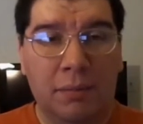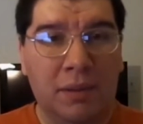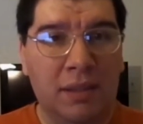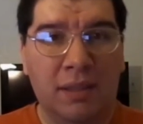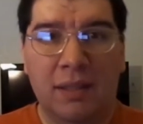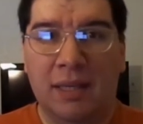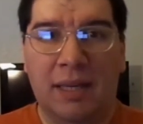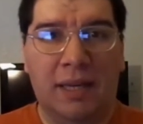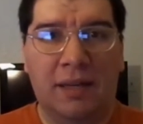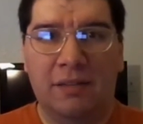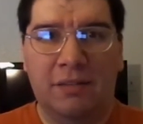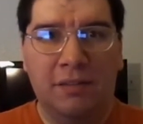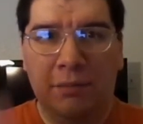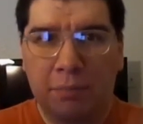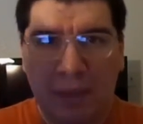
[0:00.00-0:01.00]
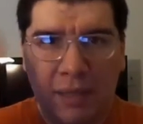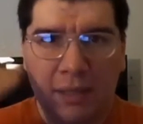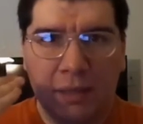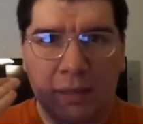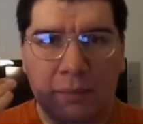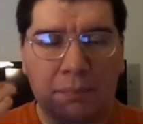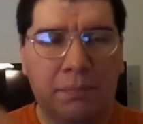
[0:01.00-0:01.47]
but he has his
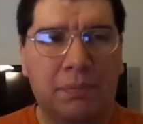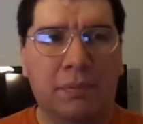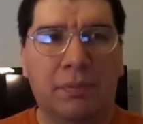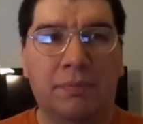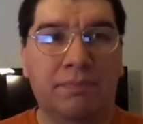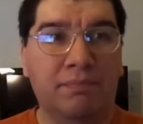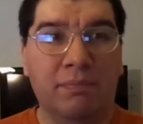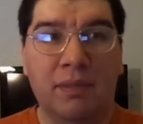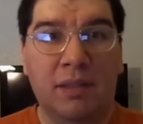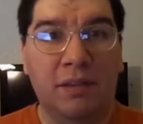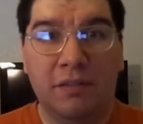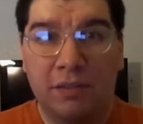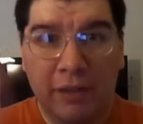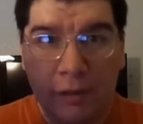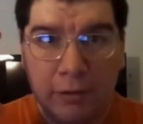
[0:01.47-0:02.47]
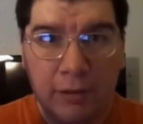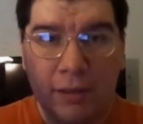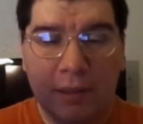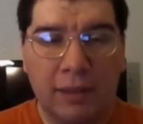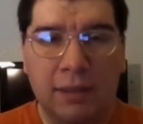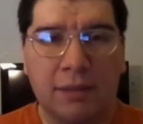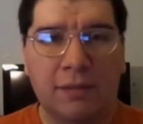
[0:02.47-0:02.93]
makeup and his
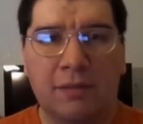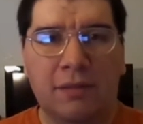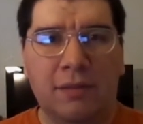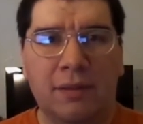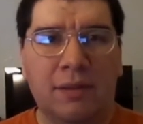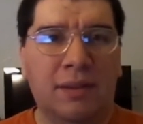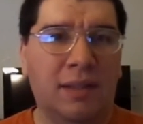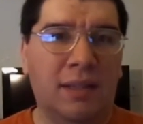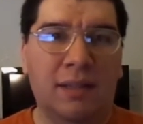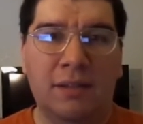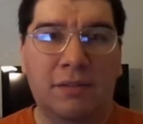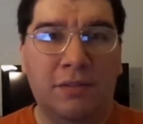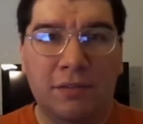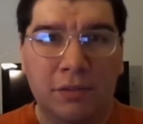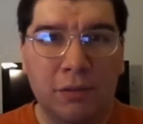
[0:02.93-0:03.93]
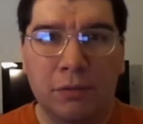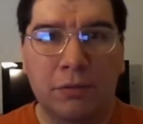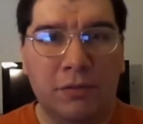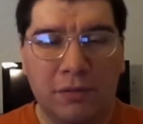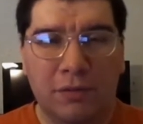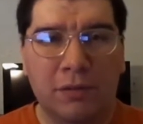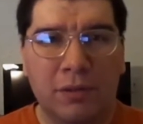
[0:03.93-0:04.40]
haircut and, and his
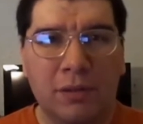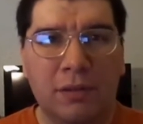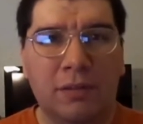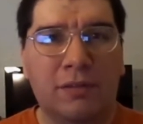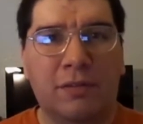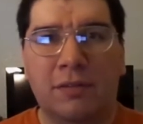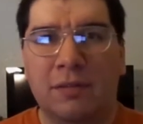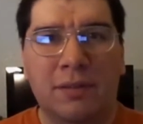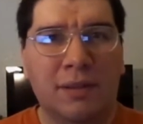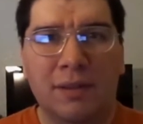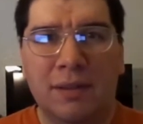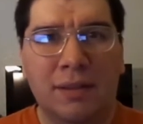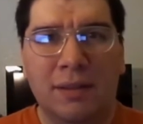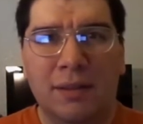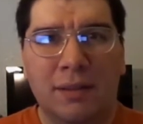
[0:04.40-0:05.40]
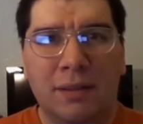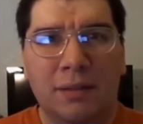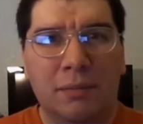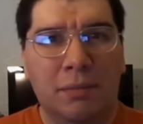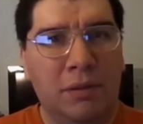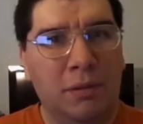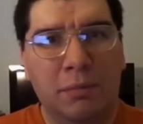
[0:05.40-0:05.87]
suit, so he looks
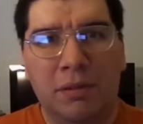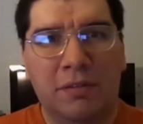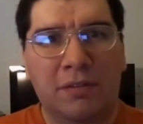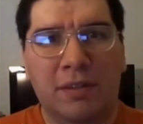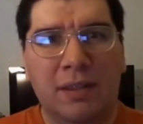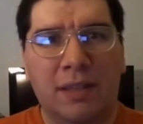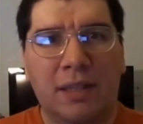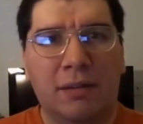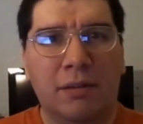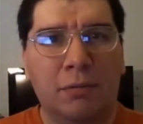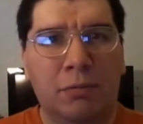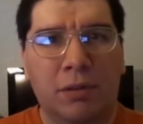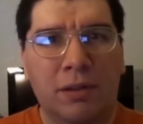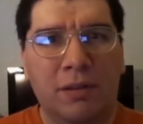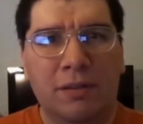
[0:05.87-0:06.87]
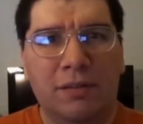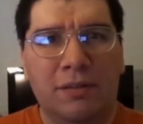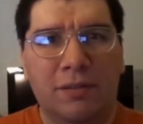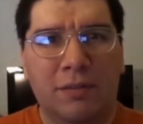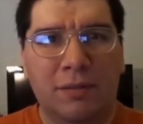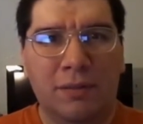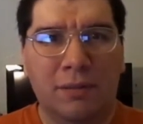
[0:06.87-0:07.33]
pretty much like how he
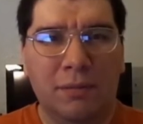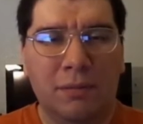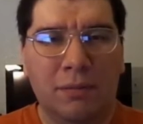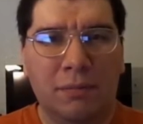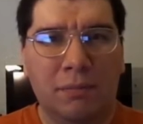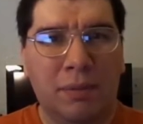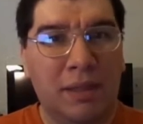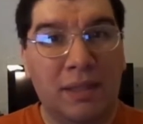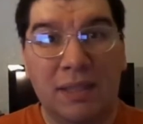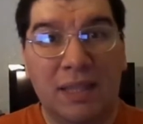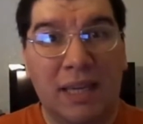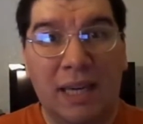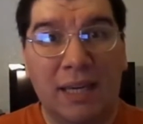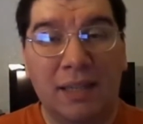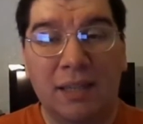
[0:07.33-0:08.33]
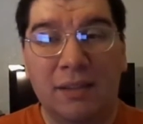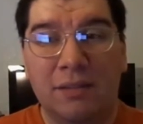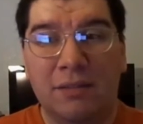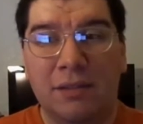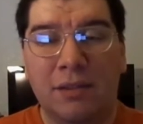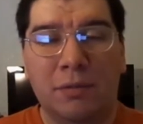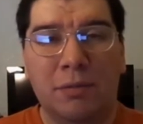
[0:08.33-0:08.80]
was back in the
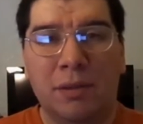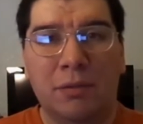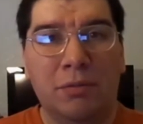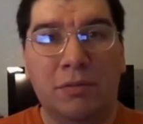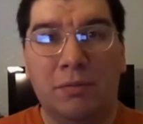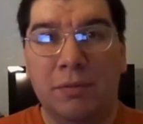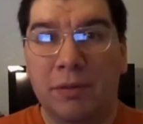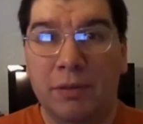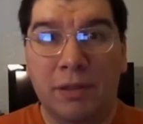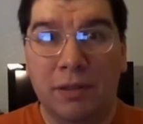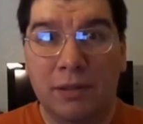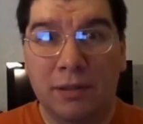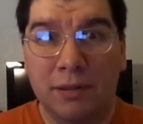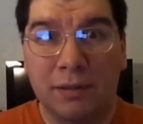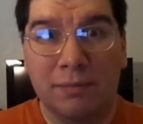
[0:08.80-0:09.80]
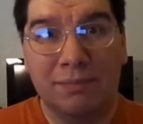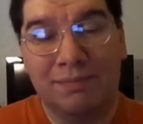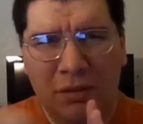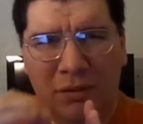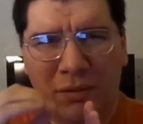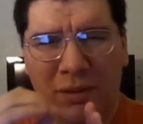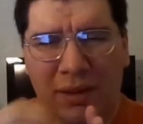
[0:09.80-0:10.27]
eighties, you know, when he was very young.
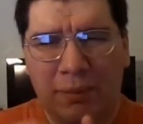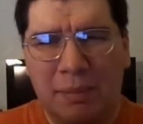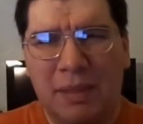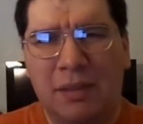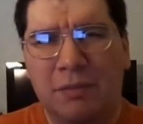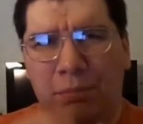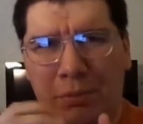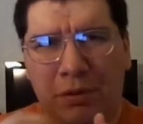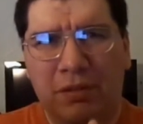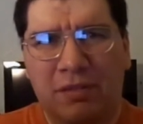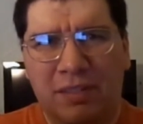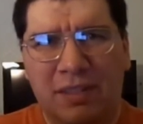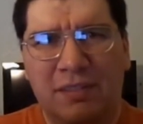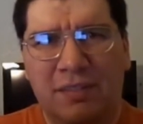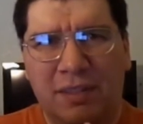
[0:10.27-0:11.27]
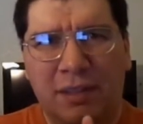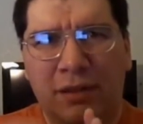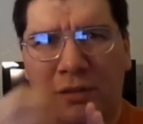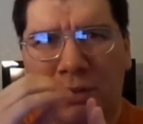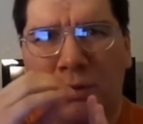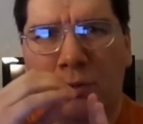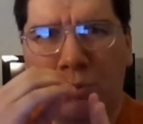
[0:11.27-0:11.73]
I mean, his voice did
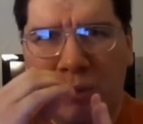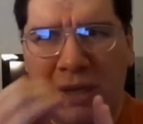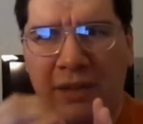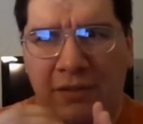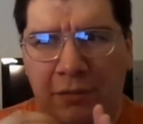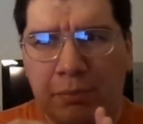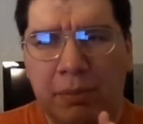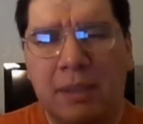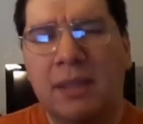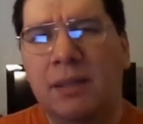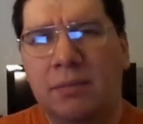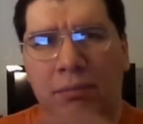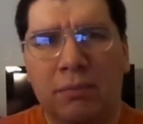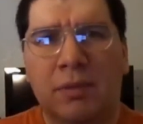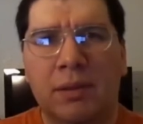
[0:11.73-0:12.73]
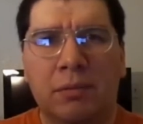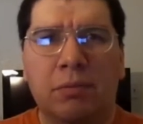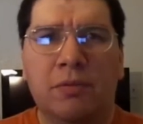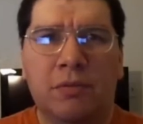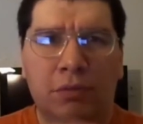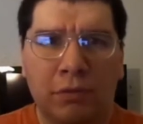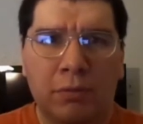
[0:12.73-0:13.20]
sound a little raspy when he
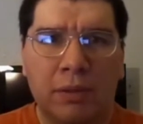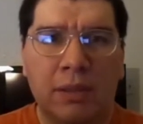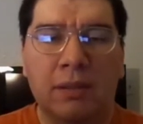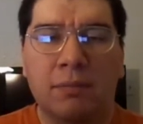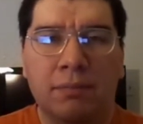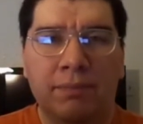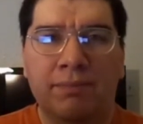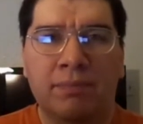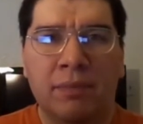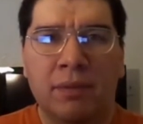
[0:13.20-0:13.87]
was doing